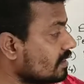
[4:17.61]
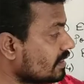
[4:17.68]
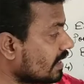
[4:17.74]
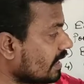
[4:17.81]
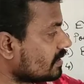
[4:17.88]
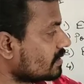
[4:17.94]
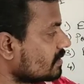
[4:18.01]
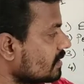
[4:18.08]

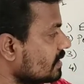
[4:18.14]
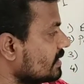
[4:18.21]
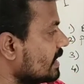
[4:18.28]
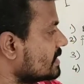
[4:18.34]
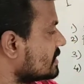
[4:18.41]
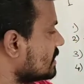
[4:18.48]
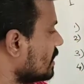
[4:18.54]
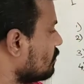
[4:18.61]
In
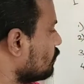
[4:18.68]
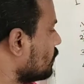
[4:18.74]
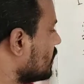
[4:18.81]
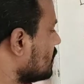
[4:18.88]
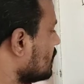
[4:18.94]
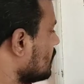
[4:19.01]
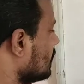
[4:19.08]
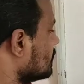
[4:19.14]
that same
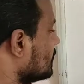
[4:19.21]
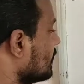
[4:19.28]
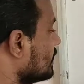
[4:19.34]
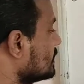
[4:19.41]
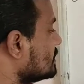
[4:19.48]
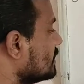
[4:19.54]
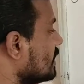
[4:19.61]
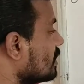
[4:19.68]
way, there
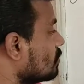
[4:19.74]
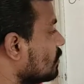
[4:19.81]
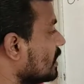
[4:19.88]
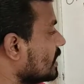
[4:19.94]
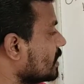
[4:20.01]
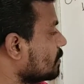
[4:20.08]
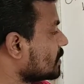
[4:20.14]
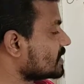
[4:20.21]
is equal
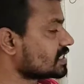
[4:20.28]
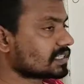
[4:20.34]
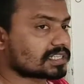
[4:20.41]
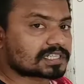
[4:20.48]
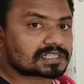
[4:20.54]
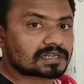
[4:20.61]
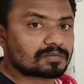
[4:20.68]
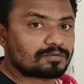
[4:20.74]

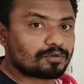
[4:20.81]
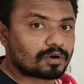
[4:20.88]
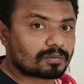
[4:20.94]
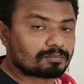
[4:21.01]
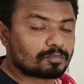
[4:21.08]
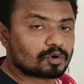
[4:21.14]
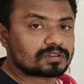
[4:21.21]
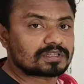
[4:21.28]
representation
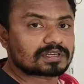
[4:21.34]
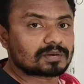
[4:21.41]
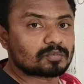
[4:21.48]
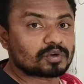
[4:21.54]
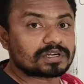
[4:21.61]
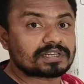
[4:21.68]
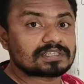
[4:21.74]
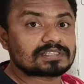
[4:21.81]
for both the
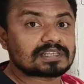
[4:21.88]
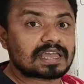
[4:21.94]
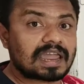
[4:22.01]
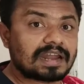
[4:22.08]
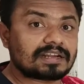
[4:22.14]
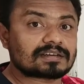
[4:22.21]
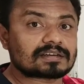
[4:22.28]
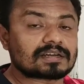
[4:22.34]
communities
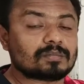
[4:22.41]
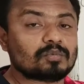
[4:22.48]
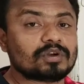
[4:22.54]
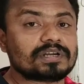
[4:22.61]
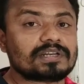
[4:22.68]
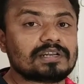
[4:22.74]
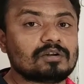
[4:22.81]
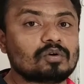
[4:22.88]
at
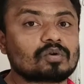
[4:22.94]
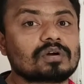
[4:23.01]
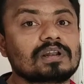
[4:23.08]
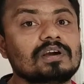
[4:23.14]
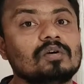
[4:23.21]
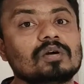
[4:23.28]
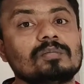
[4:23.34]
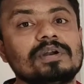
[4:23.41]
community
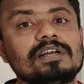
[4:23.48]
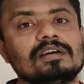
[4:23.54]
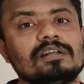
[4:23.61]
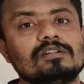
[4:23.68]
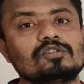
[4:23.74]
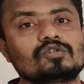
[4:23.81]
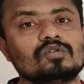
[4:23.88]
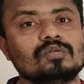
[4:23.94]
local government
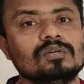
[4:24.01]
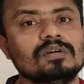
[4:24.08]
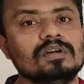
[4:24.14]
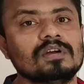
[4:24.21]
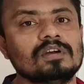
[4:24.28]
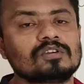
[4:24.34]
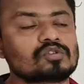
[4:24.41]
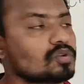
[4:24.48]
also.
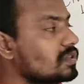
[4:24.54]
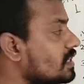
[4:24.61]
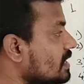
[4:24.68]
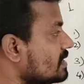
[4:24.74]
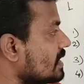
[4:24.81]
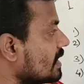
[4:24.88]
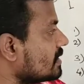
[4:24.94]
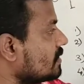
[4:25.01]
So
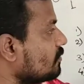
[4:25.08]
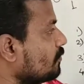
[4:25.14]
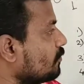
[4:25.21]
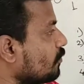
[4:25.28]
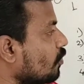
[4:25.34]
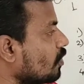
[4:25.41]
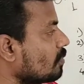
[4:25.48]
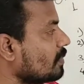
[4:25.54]
these are the
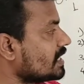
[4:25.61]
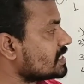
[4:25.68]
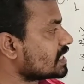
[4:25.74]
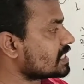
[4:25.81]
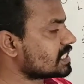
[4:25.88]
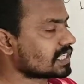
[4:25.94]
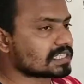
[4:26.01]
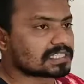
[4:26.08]
4
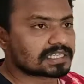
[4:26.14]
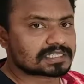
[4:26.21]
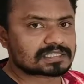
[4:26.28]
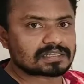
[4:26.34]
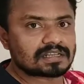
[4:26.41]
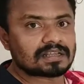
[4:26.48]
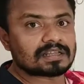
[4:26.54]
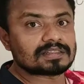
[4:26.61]
major changes
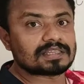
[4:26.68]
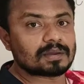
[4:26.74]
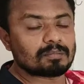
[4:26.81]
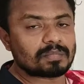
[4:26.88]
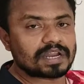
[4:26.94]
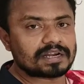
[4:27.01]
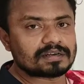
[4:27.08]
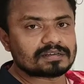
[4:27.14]

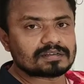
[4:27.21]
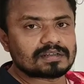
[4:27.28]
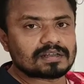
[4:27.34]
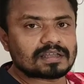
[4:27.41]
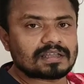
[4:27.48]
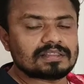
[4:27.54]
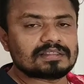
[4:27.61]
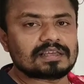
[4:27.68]
they
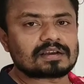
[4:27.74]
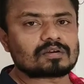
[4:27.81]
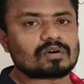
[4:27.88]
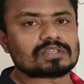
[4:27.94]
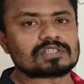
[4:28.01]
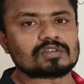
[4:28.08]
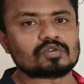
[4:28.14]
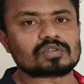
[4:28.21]
made in their
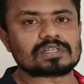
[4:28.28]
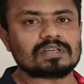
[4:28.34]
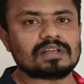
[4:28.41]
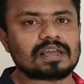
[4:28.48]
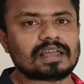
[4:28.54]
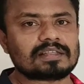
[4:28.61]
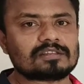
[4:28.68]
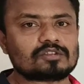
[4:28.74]

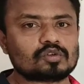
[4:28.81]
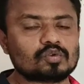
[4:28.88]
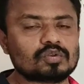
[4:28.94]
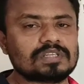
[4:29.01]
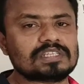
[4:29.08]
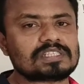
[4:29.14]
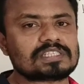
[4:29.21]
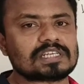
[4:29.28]
constitution, and through
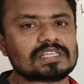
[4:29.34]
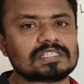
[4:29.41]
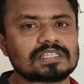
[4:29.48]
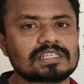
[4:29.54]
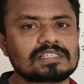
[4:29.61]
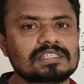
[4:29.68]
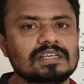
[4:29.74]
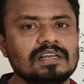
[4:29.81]
these
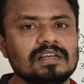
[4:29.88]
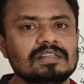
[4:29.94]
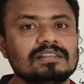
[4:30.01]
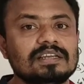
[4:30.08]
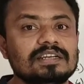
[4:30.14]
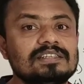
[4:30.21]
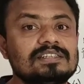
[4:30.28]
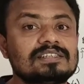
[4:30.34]
changes
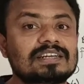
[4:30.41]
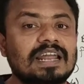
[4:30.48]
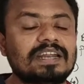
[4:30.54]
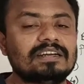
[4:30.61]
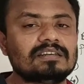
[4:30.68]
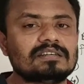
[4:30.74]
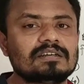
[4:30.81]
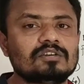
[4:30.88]
they
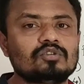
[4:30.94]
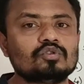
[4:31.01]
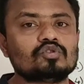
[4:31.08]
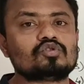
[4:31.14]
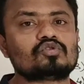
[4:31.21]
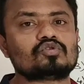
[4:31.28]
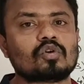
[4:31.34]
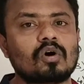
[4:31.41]
tried to
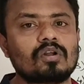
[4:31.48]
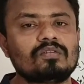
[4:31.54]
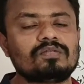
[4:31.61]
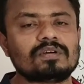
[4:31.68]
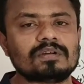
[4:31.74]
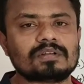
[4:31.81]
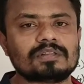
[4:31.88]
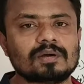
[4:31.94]

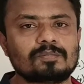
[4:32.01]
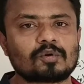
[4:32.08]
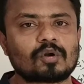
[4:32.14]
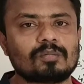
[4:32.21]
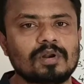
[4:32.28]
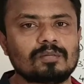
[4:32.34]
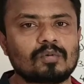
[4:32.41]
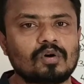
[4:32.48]
solve the
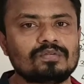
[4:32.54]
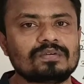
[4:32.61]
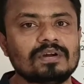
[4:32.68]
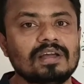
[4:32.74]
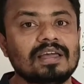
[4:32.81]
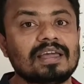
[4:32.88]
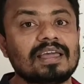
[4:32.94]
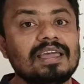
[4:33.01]
problem
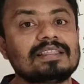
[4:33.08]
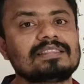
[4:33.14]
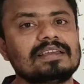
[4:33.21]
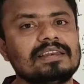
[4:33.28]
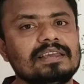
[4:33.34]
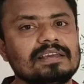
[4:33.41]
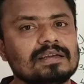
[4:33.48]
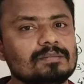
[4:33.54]
of
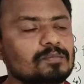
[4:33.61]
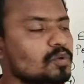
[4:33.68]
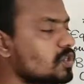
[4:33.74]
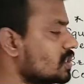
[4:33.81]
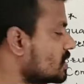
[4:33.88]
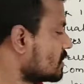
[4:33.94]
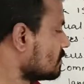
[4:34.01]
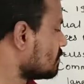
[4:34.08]
ethnic
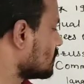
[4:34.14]
composition.